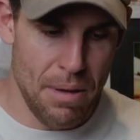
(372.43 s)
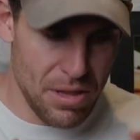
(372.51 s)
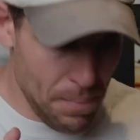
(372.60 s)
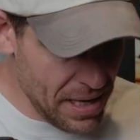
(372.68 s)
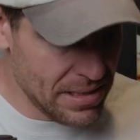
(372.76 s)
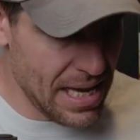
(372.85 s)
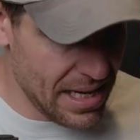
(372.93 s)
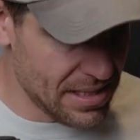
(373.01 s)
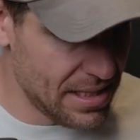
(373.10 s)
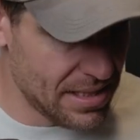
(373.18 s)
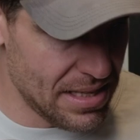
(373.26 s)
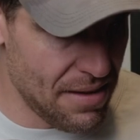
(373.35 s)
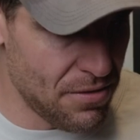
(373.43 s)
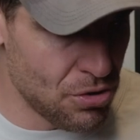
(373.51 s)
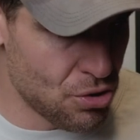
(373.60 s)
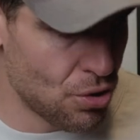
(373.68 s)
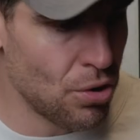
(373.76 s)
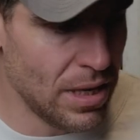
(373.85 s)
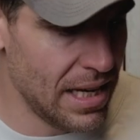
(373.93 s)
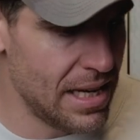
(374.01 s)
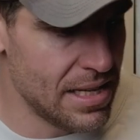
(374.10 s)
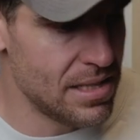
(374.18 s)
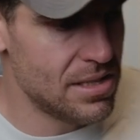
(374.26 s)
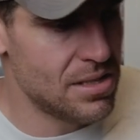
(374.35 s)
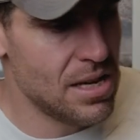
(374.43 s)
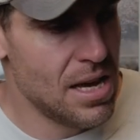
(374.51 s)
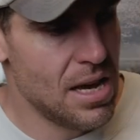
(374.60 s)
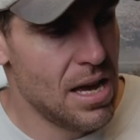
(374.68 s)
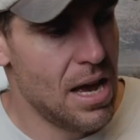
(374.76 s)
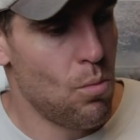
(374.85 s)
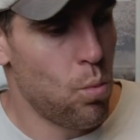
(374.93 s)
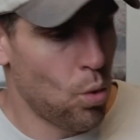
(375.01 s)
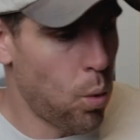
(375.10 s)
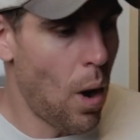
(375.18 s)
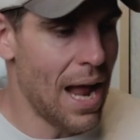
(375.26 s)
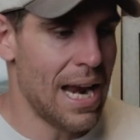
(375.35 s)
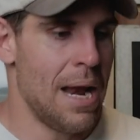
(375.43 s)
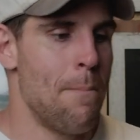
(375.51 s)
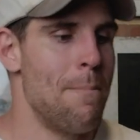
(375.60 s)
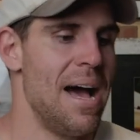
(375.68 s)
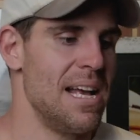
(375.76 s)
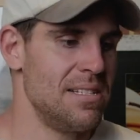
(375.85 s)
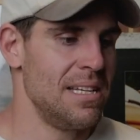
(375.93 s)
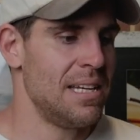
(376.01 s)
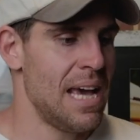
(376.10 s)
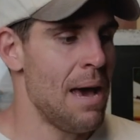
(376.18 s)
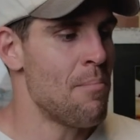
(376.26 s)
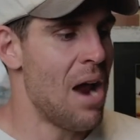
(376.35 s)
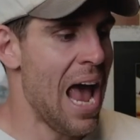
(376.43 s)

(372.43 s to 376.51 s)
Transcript: the Pentax 6.7 truly is quite an amazing camera.